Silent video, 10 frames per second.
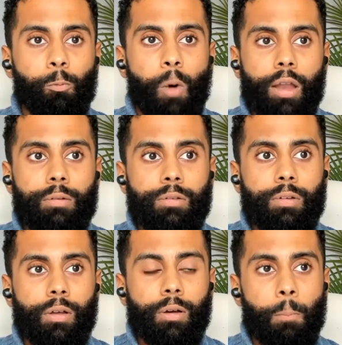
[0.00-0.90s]
like
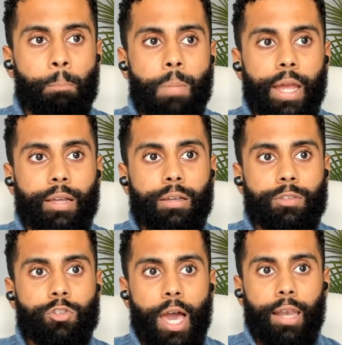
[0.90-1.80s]
one
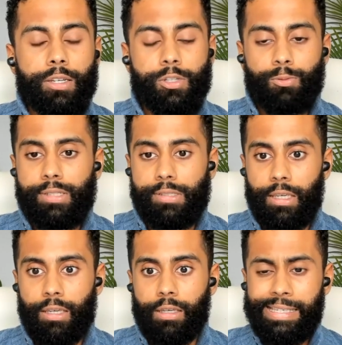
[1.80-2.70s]
big challenge we
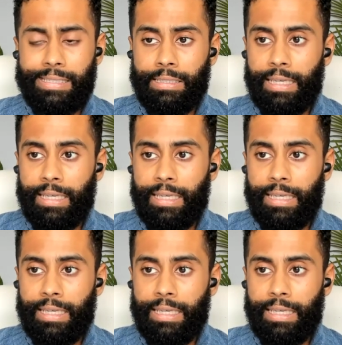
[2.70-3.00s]
see